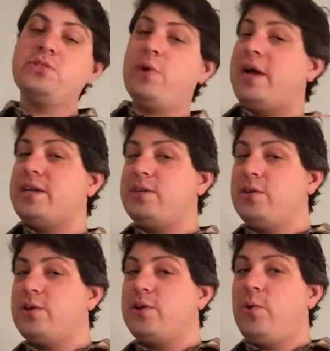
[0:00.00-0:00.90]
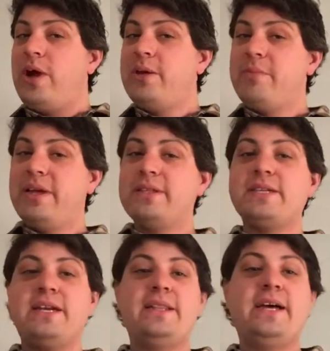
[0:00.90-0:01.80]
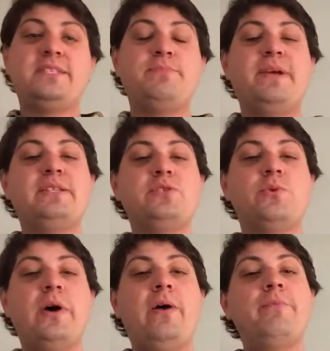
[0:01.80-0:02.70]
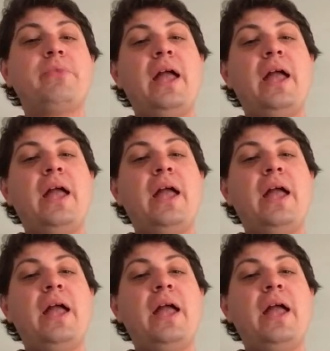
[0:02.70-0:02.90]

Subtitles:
so I got to learn quite a bit in that space as well.